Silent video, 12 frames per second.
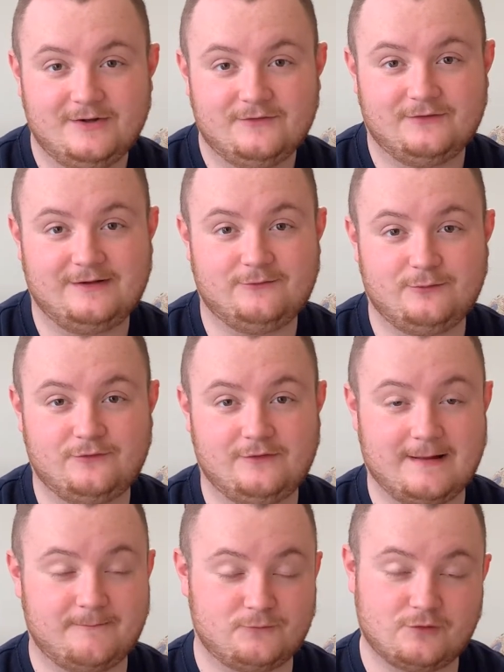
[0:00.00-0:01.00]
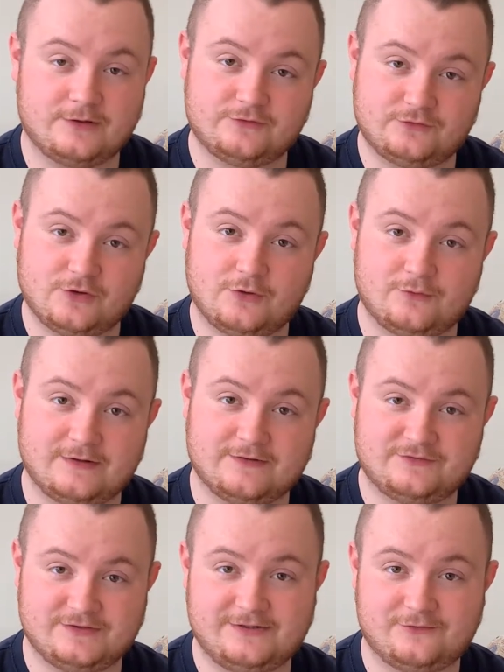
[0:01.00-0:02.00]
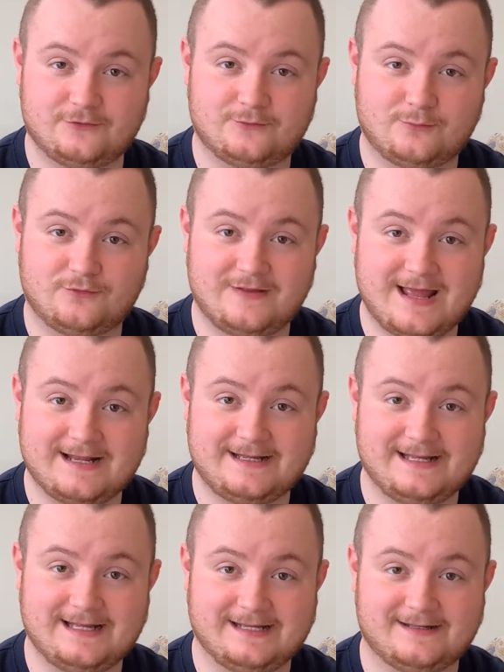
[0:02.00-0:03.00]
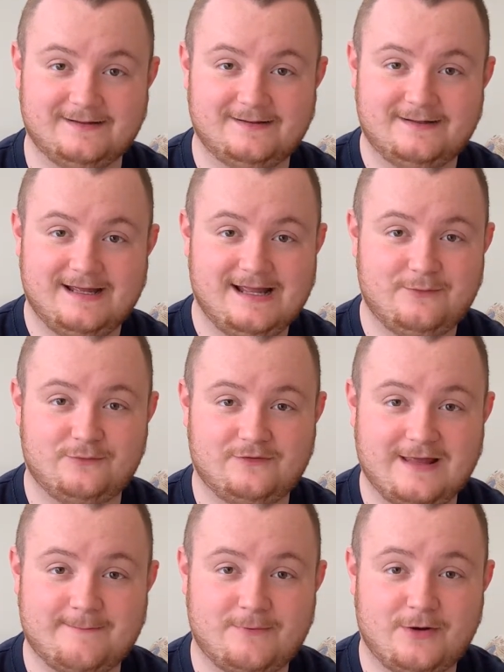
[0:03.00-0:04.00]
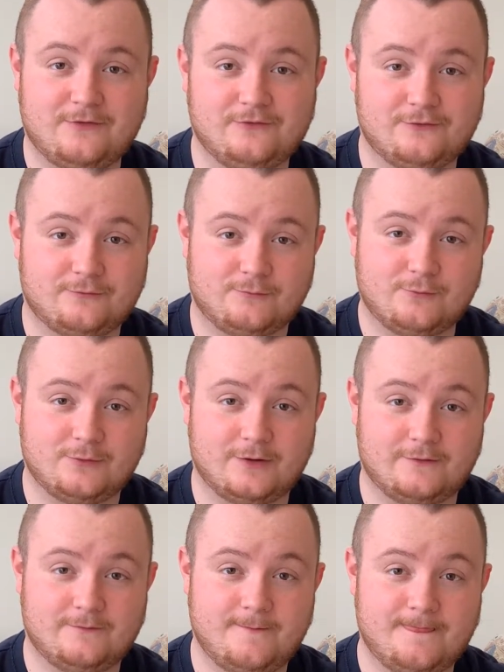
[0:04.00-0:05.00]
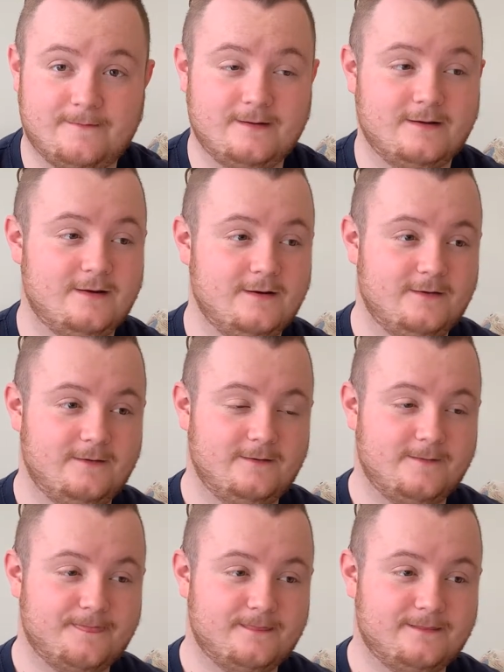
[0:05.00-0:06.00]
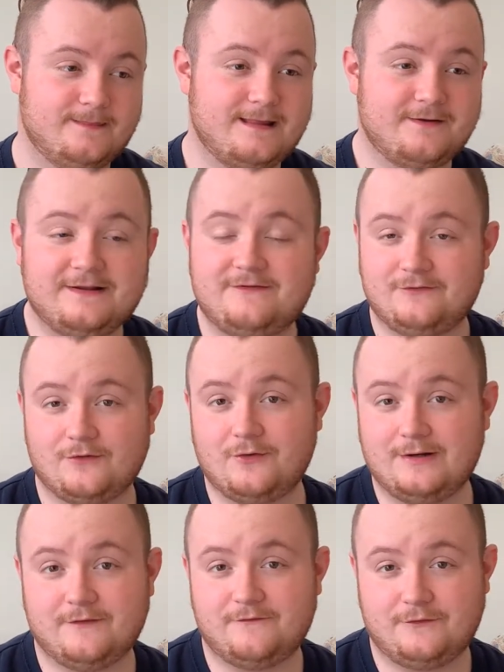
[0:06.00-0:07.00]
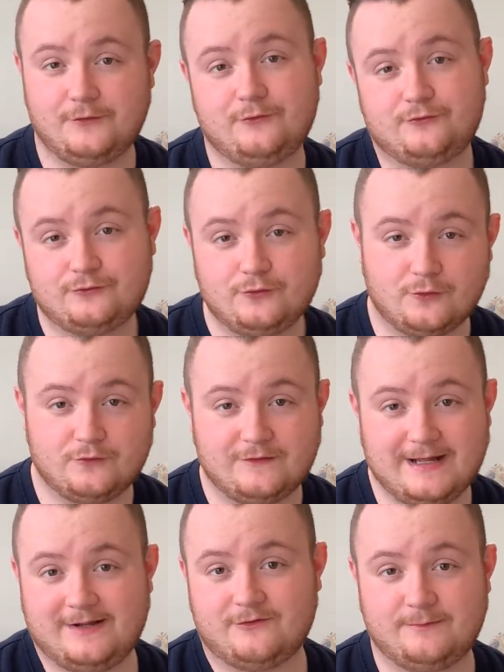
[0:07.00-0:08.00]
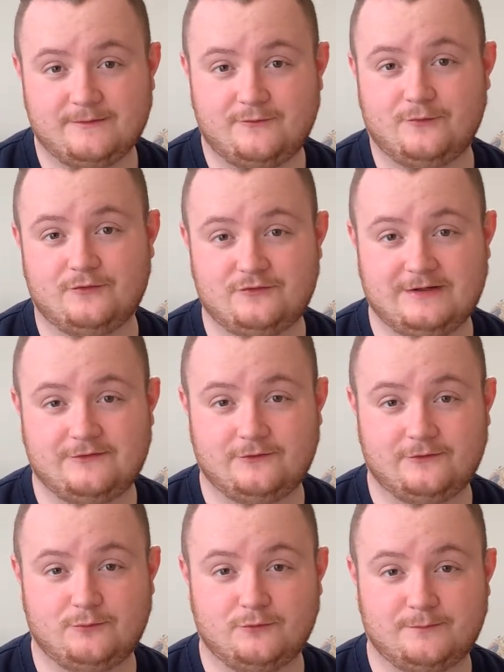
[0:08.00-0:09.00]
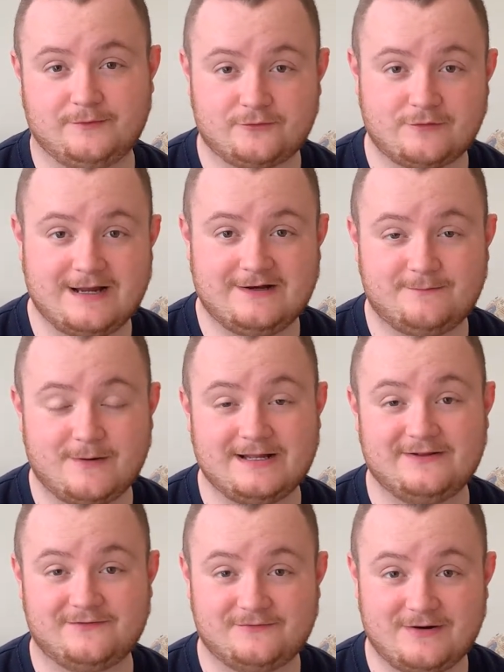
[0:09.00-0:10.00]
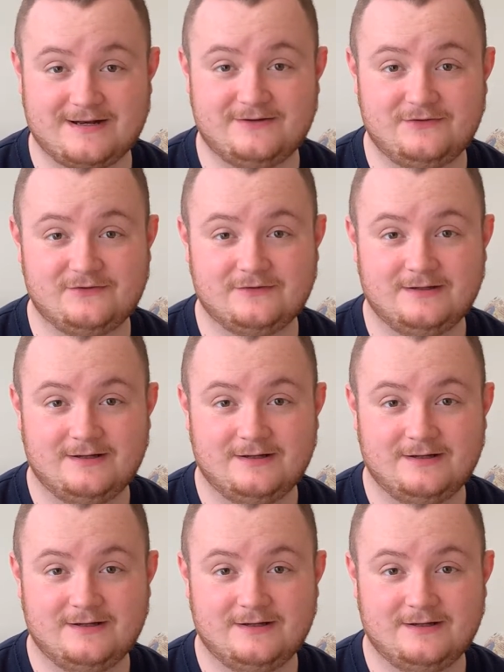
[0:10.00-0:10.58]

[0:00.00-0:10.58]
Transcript: So this was them trying to show that Jesus was their king. He was their person to rule over. Now, this is only a few short days before Jesus was betrayed by his friends,